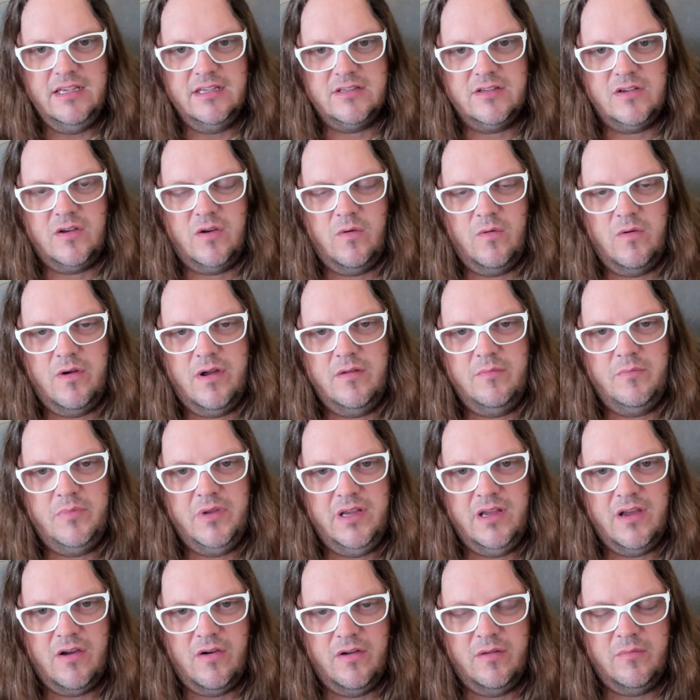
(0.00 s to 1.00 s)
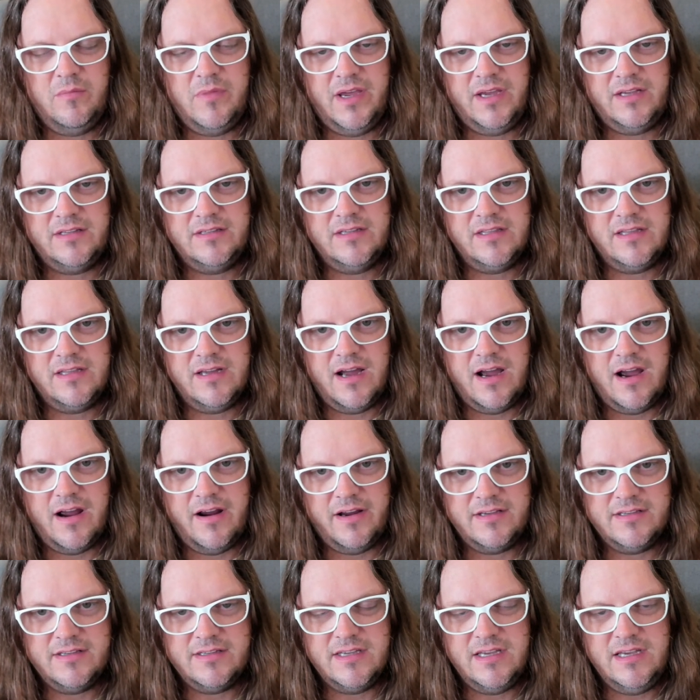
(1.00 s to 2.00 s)
so I won't be going back to the
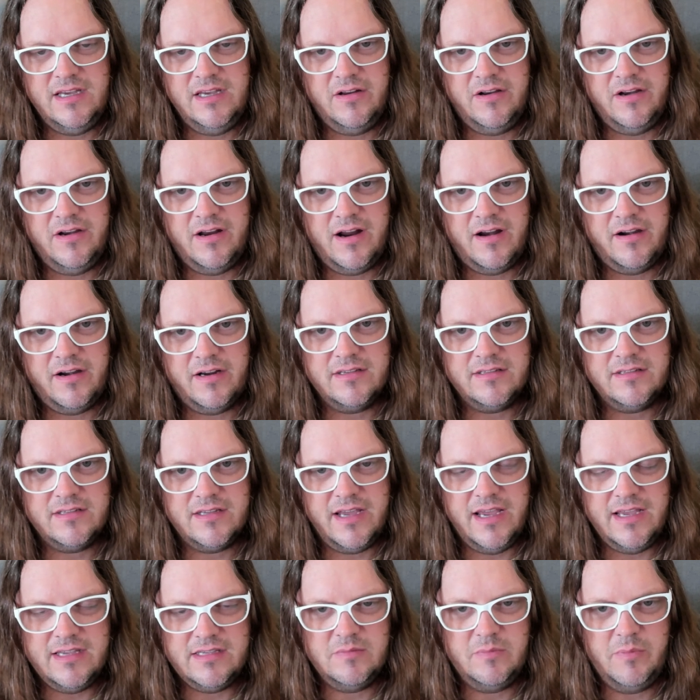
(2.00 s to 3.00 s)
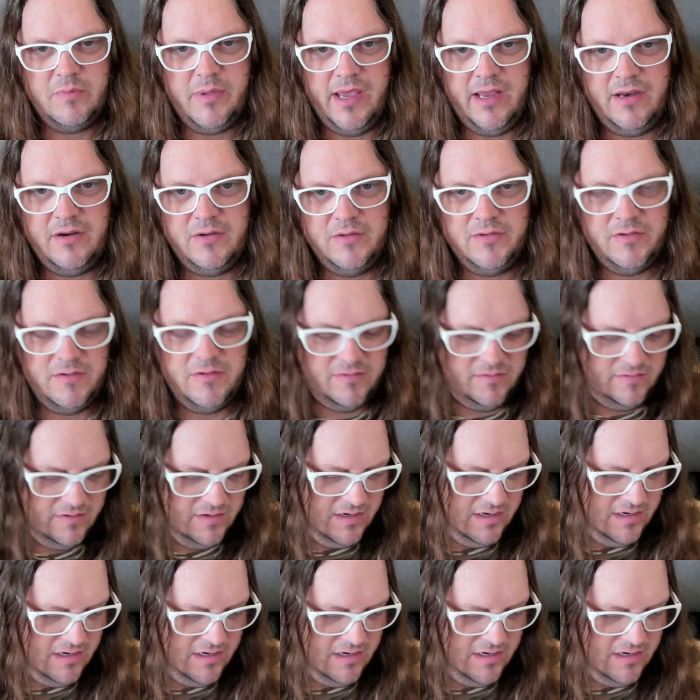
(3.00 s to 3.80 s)
RXE and RXS pedals.